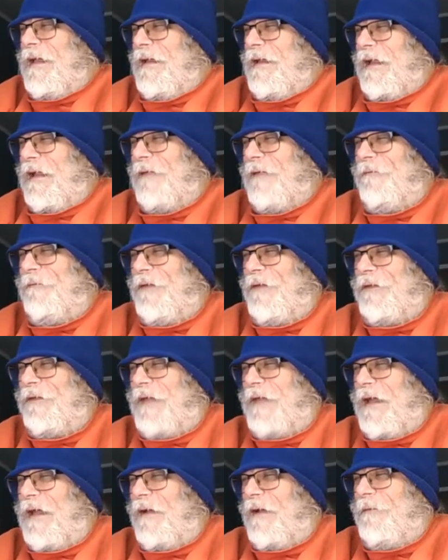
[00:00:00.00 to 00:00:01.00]
and I can fix
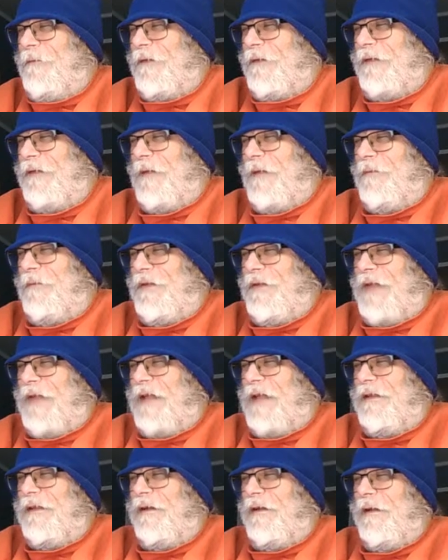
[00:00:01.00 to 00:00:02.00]
that. I'll fix that and put
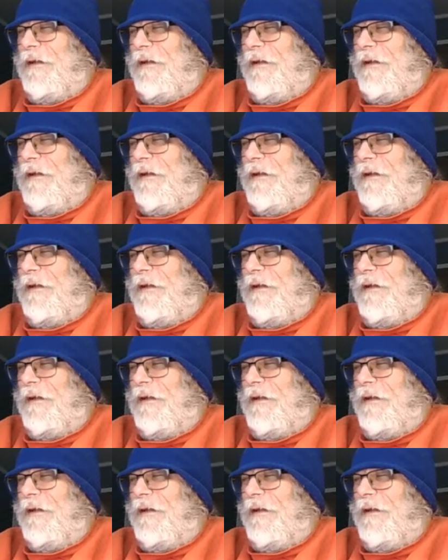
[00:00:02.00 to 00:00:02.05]
that in your